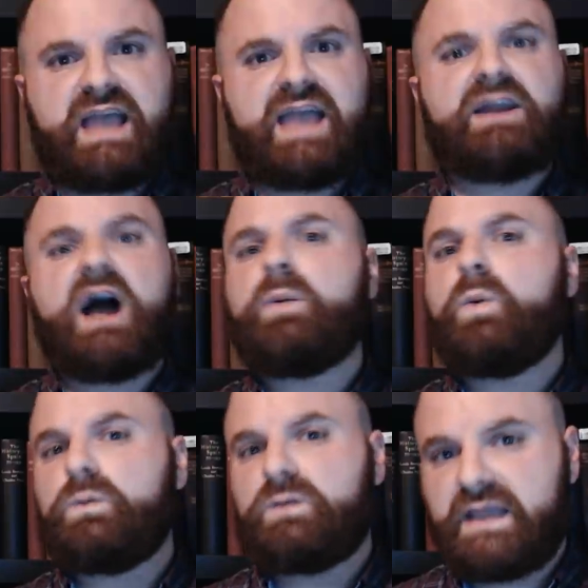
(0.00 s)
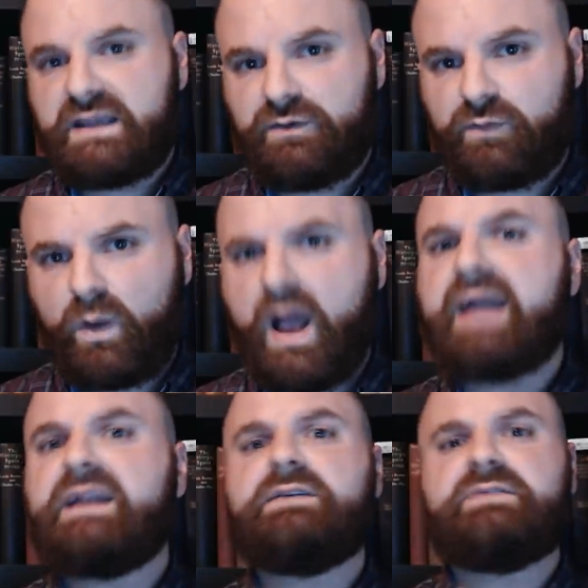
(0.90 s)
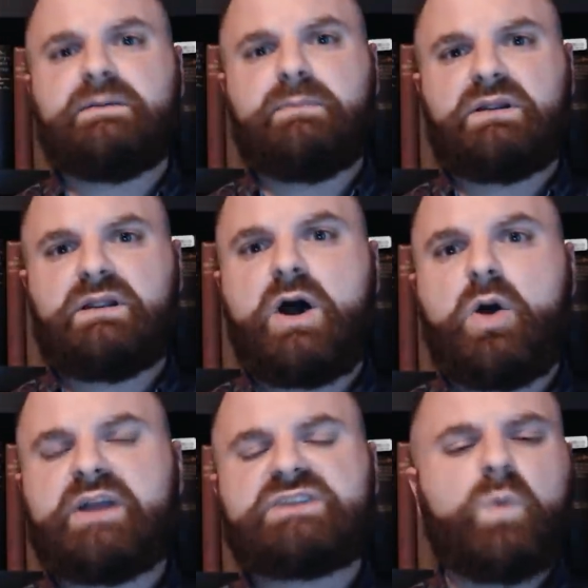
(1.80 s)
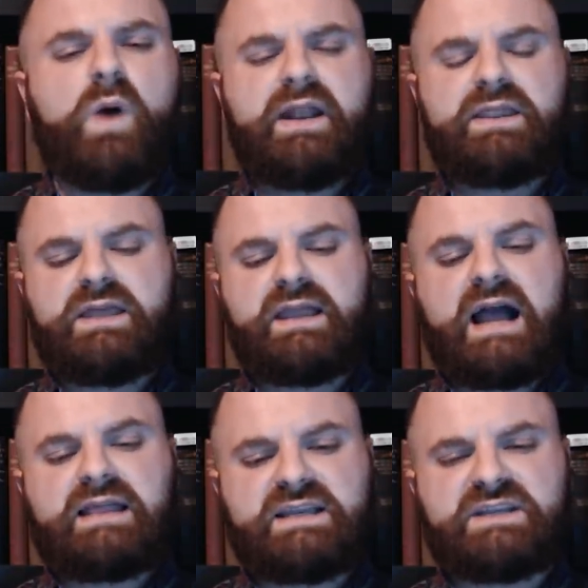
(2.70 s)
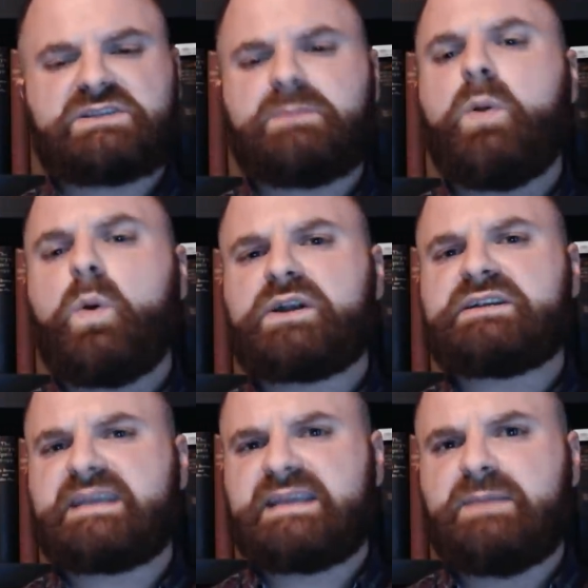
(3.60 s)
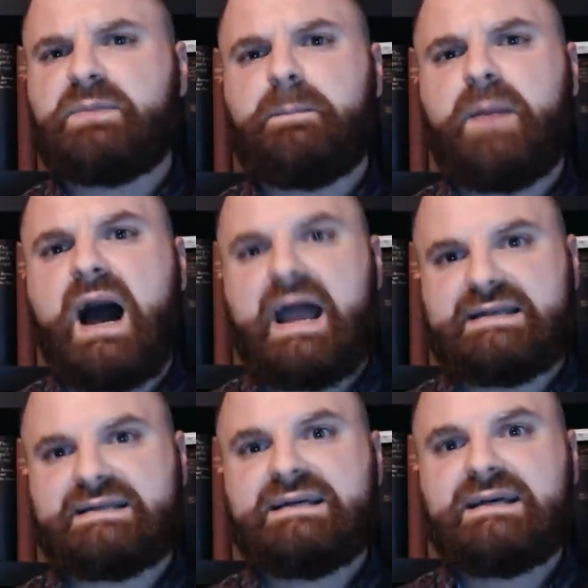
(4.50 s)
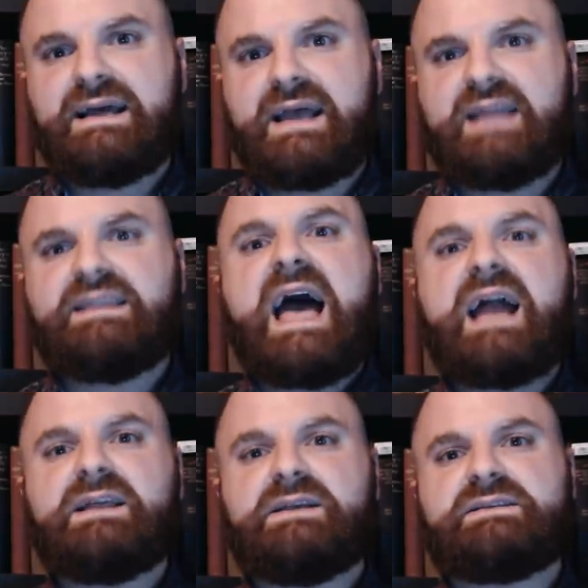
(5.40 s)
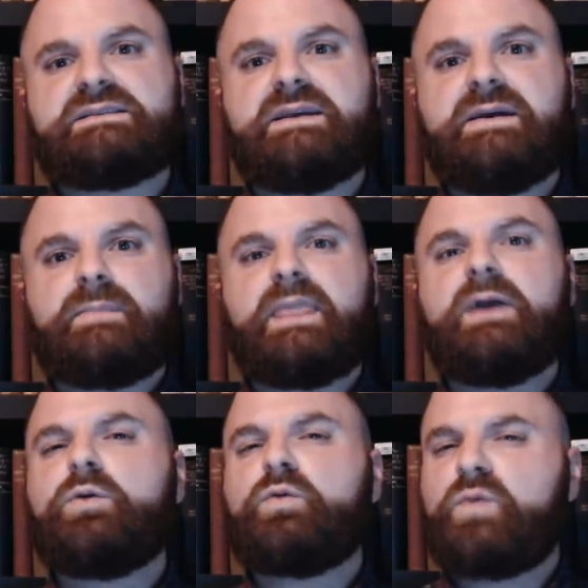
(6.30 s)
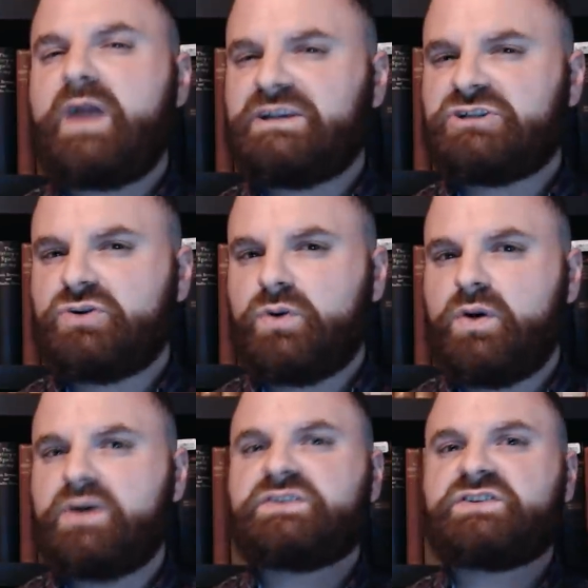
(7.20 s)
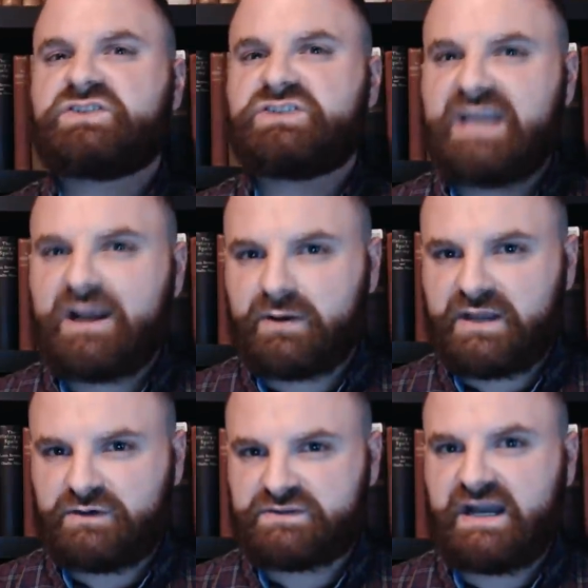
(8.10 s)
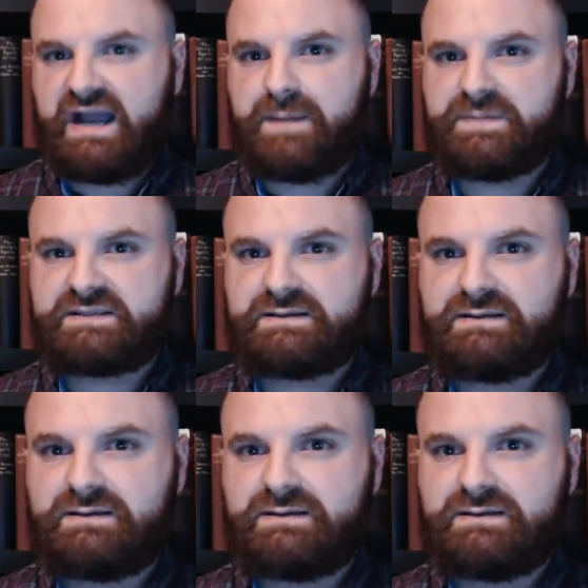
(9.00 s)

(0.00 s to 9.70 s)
and I will link a variety of them below, it's one thing I think is important to keep in mind, and that is racial stereotypes.